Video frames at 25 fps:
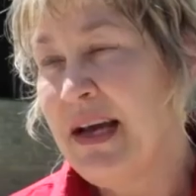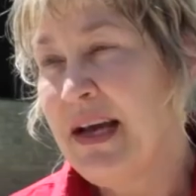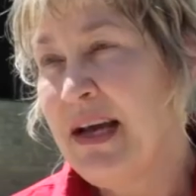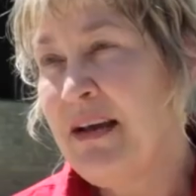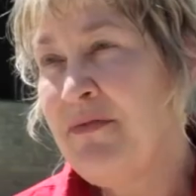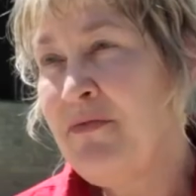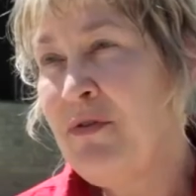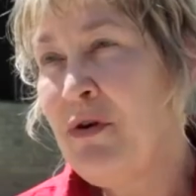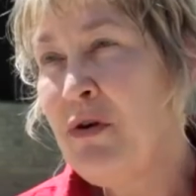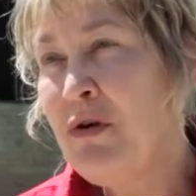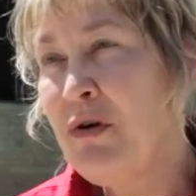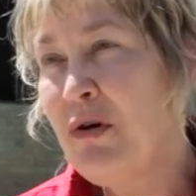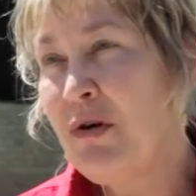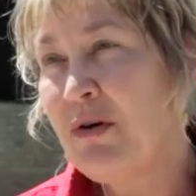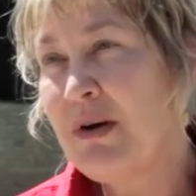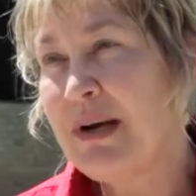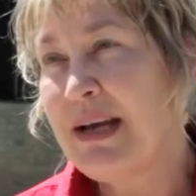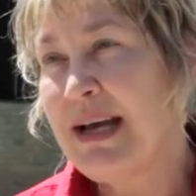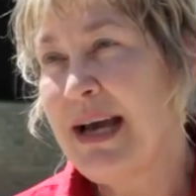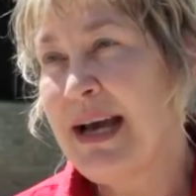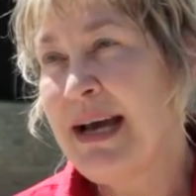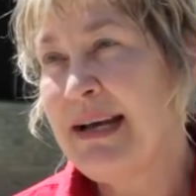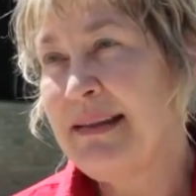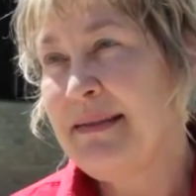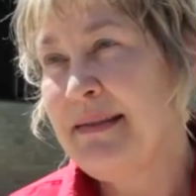If you look
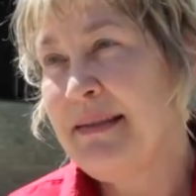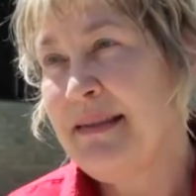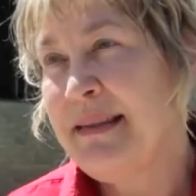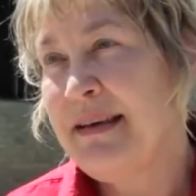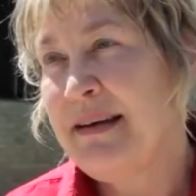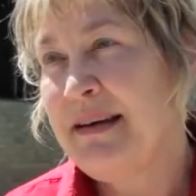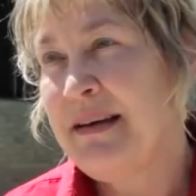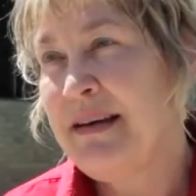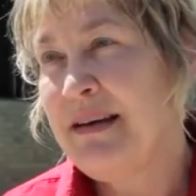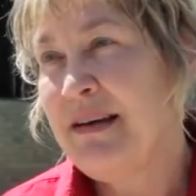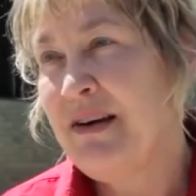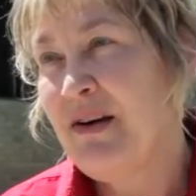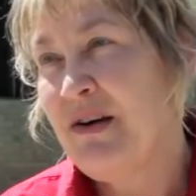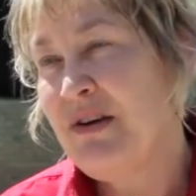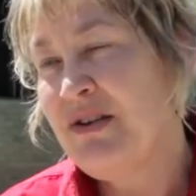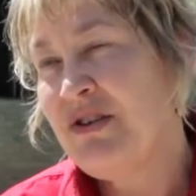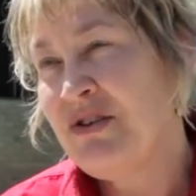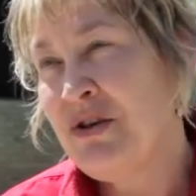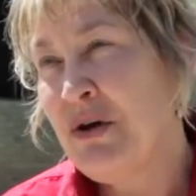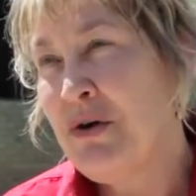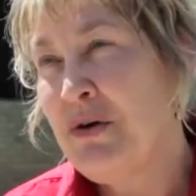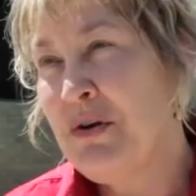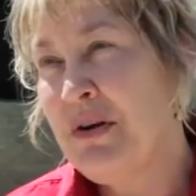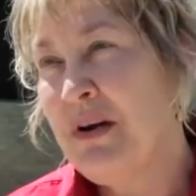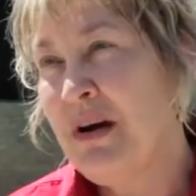at the
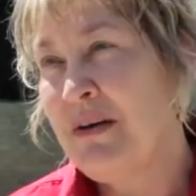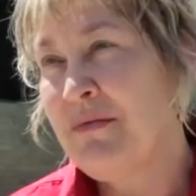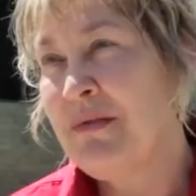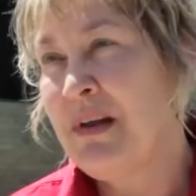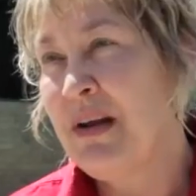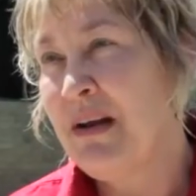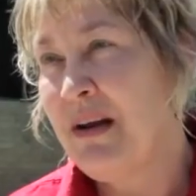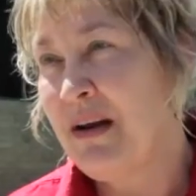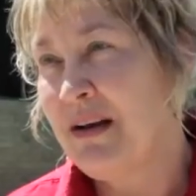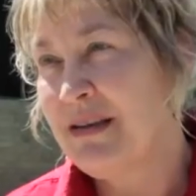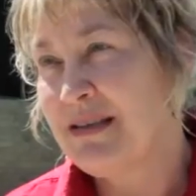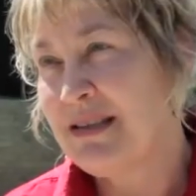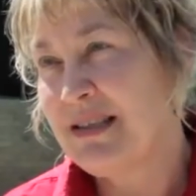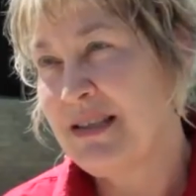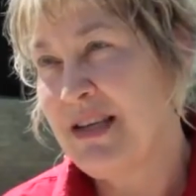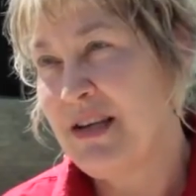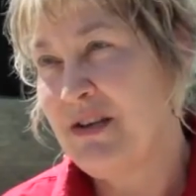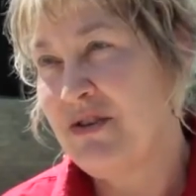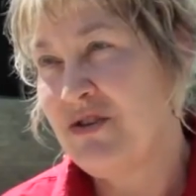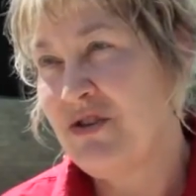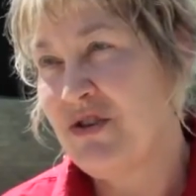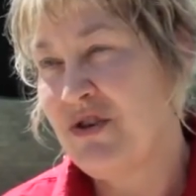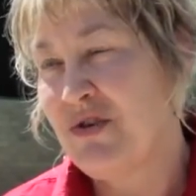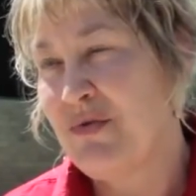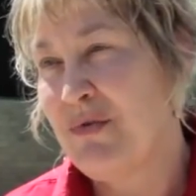turn of the last
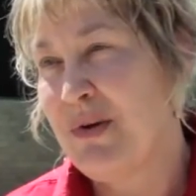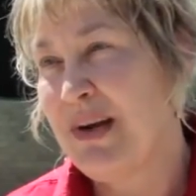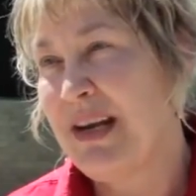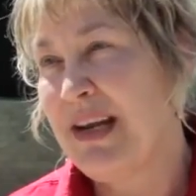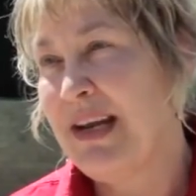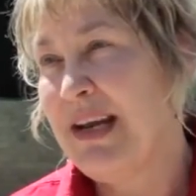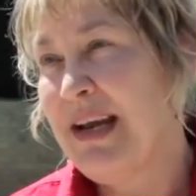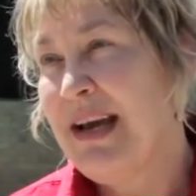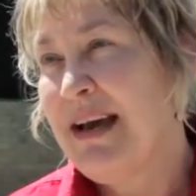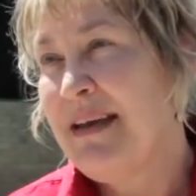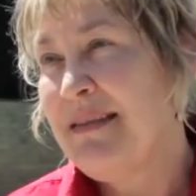century,